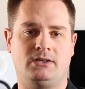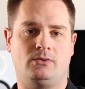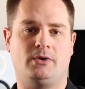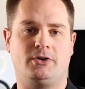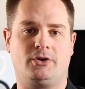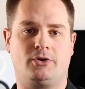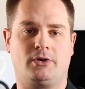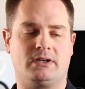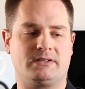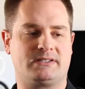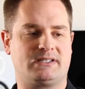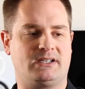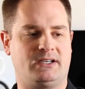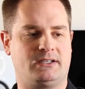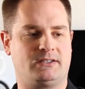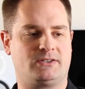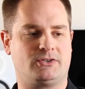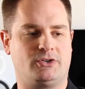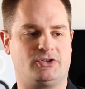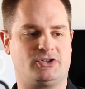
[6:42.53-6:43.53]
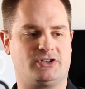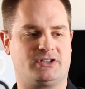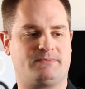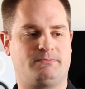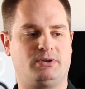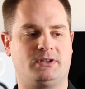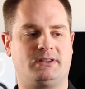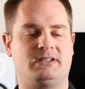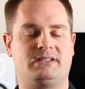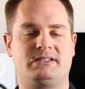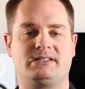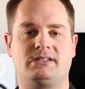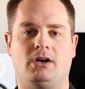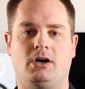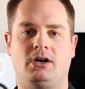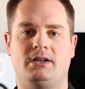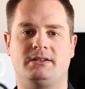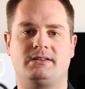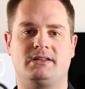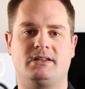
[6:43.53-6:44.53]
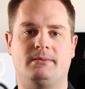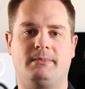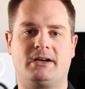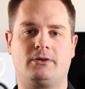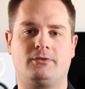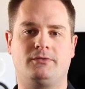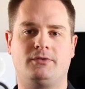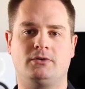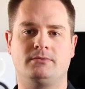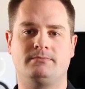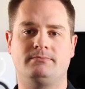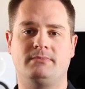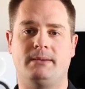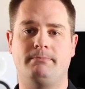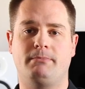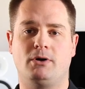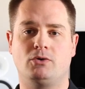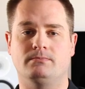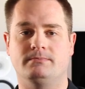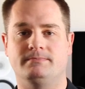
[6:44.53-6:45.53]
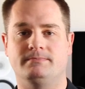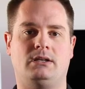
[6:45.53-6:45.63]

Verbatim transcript: when you're outside. So you just put this onto the microphone and boom.